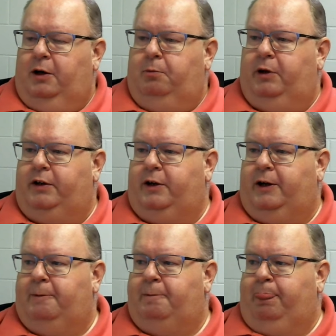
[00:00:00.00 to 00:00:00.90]

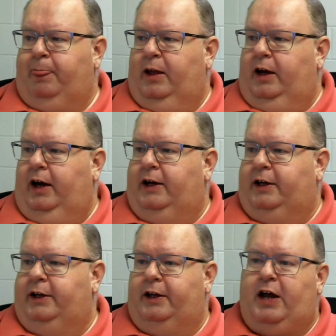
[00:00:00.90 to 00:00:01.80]
But
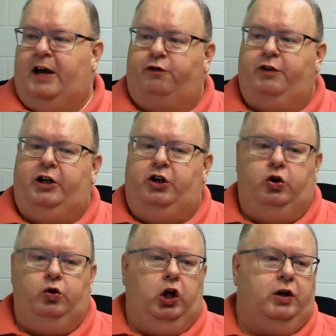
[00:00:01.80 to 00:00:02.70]
it has a very
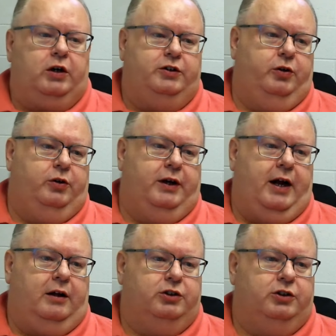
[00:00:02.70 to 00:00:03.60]
new look to it.
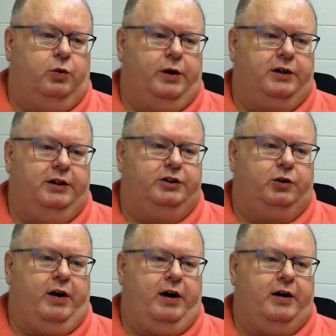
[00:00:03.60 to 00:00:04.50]
I'll just quickly
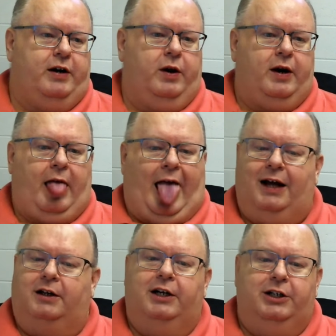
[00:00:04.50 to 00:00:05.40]

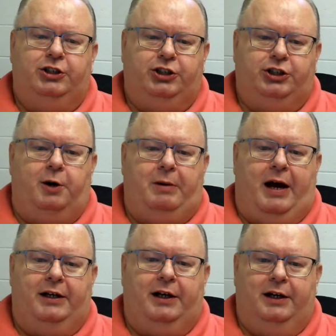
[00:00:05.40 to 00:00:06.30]
share
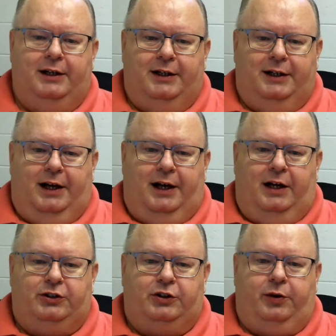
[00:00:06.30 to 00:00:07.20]
my
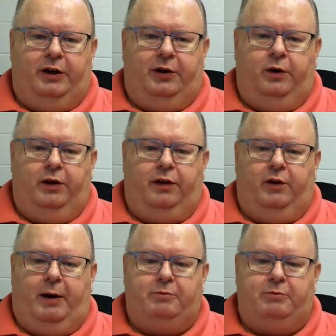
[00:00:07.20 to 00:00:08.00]
screen with you.